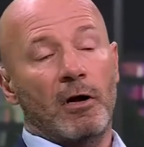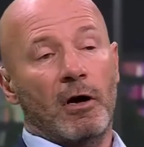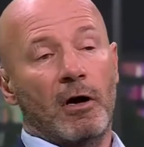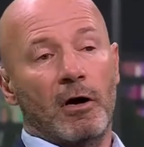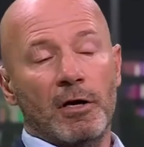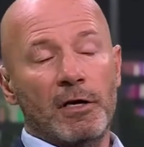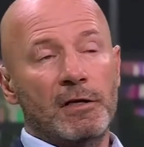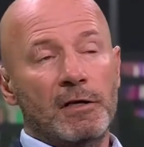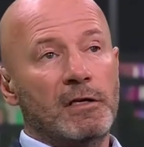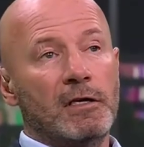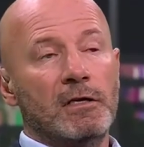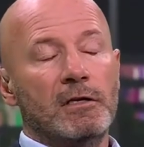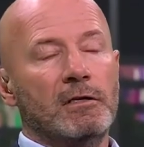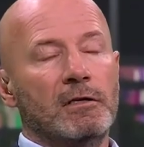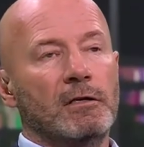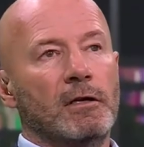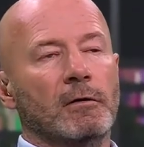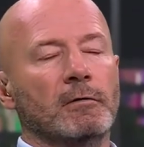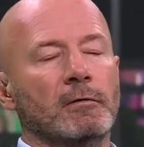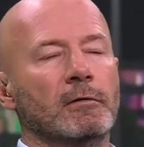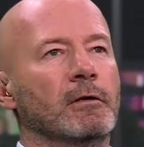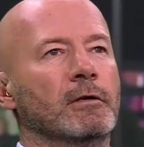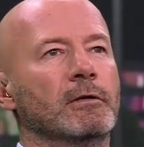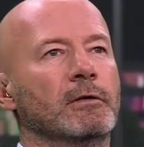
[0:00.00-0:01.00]
No, he didn't
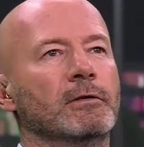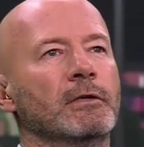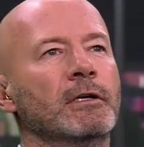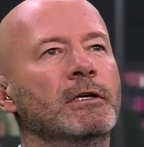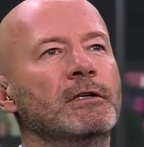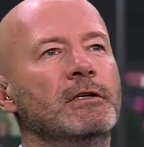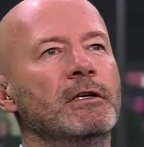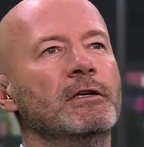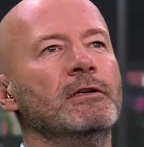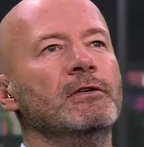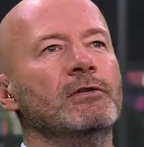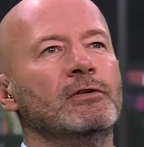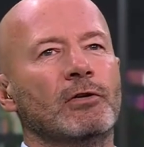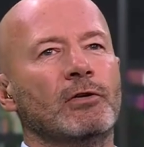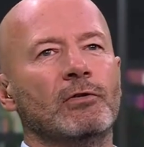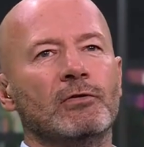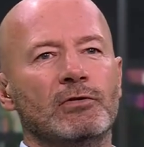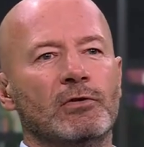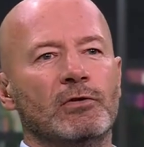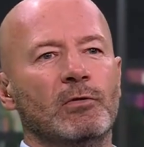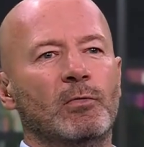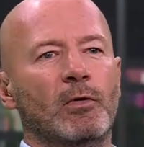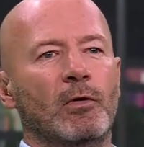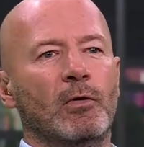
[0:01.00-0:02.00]

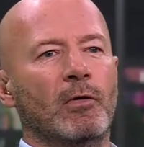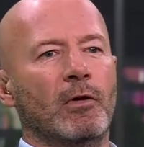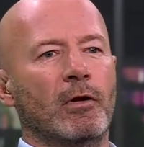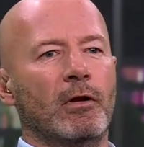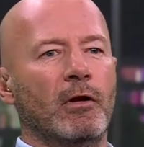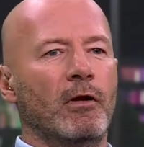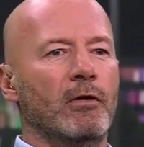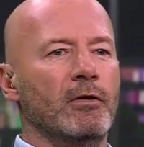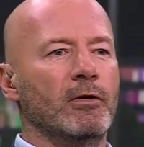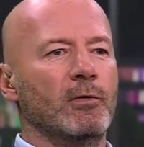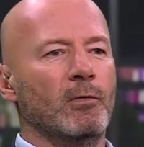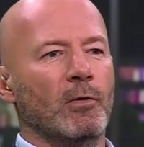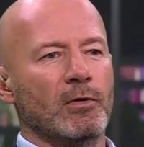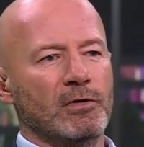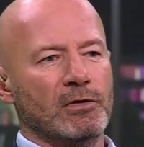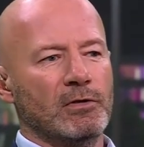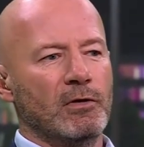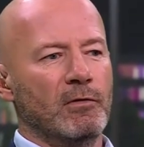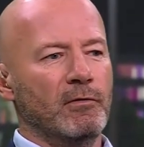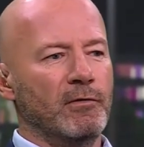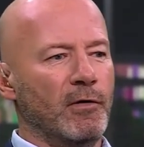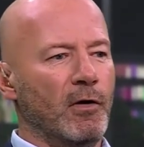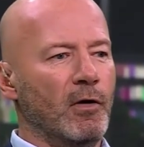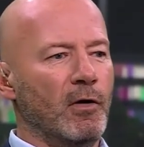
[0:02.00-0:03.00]
touch the ball a lot. He wasn't
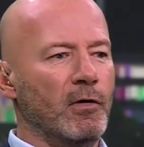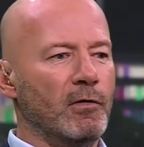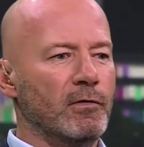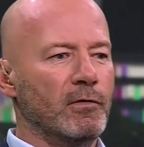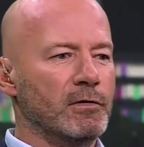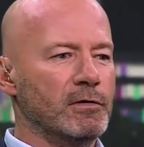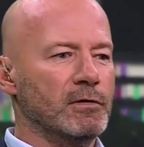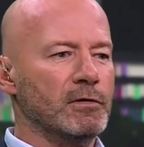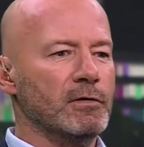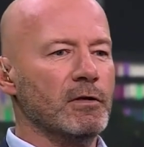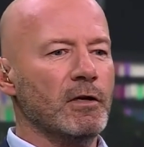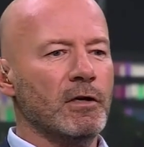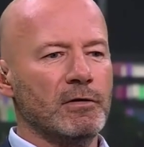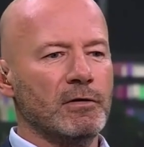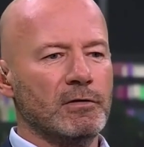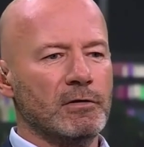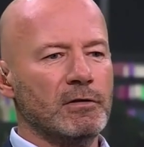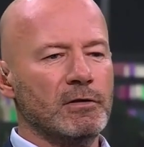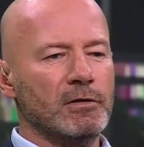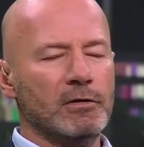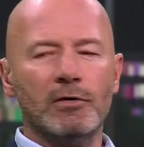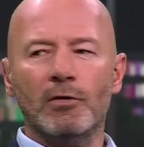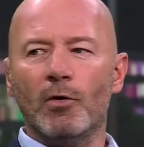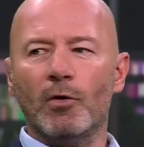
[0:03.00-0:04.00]
involved as
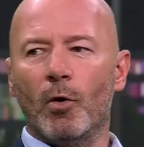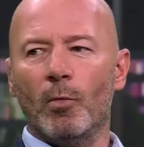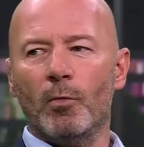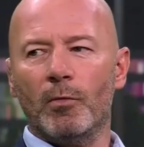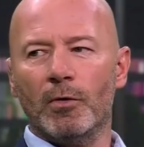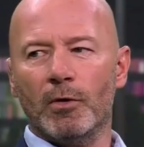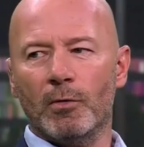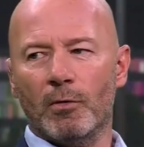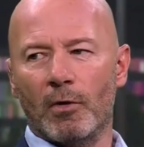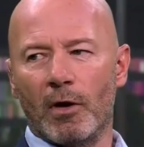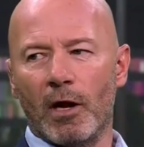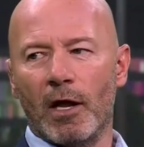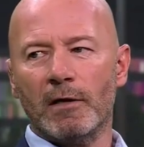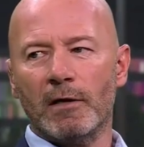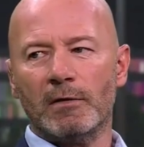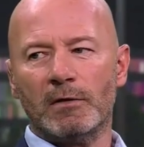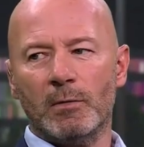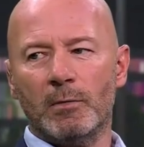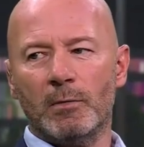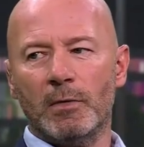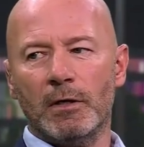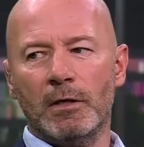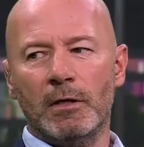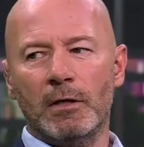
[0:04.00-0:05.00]
he normally would like
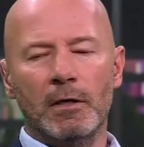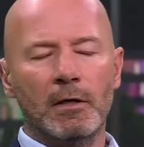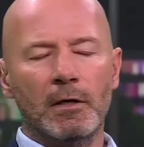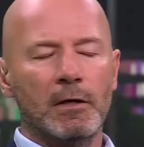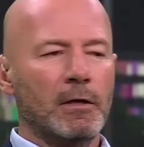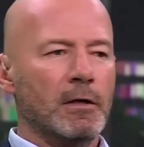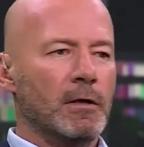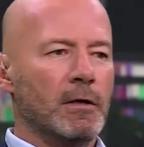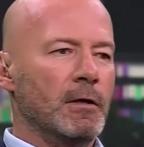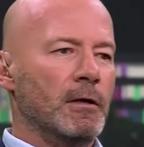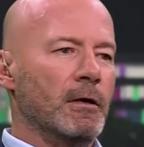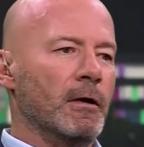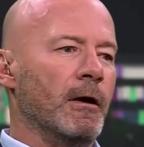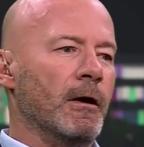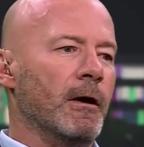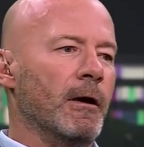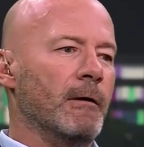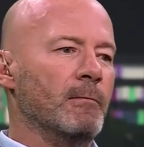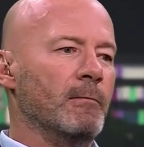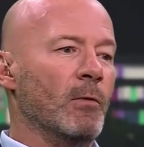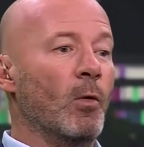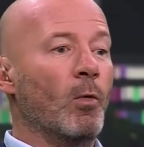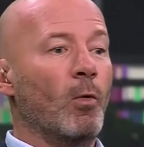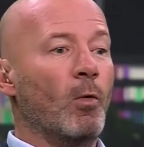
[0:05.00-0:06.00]
to be
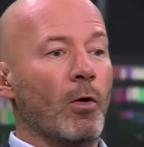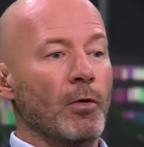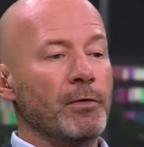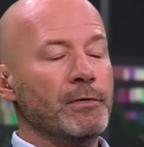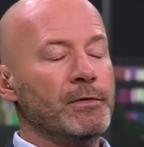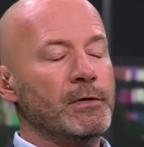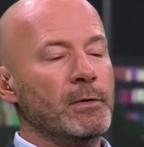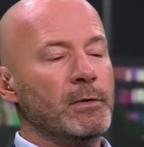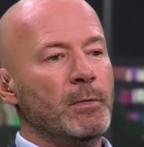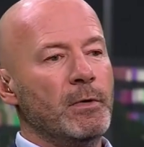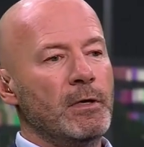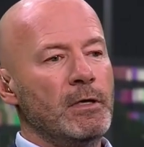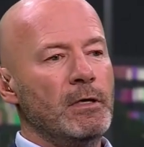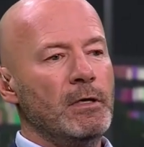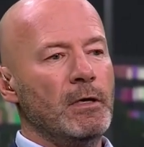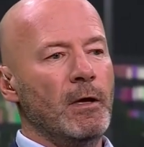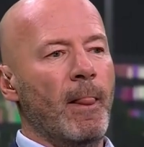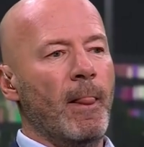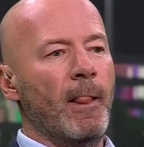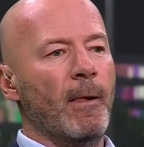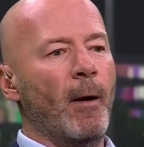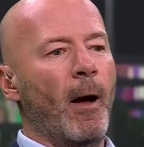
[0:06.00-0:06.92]
or want to be.